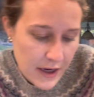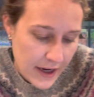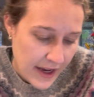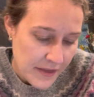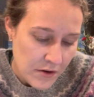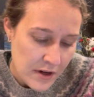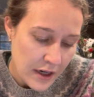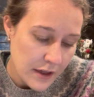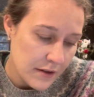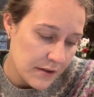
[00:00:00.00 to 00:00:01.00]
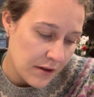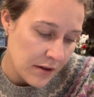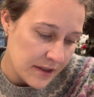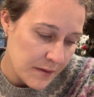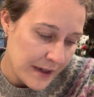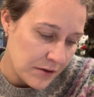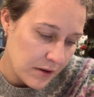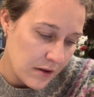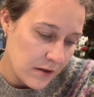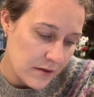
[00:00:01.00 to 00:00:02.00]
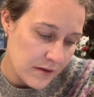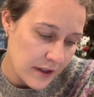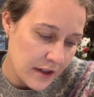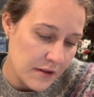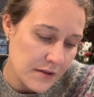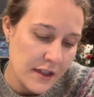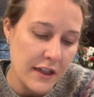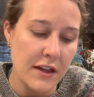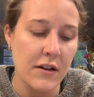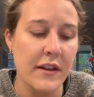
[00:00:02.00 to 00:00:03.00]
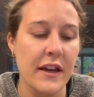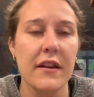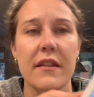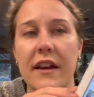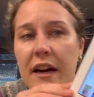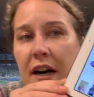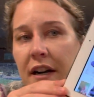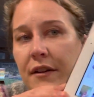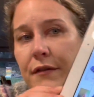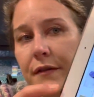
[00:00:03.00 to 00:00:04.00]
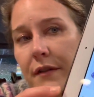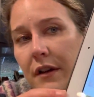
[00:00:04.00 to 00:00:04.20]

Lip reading: And they're not symmetrical. Like you see here, they kind of,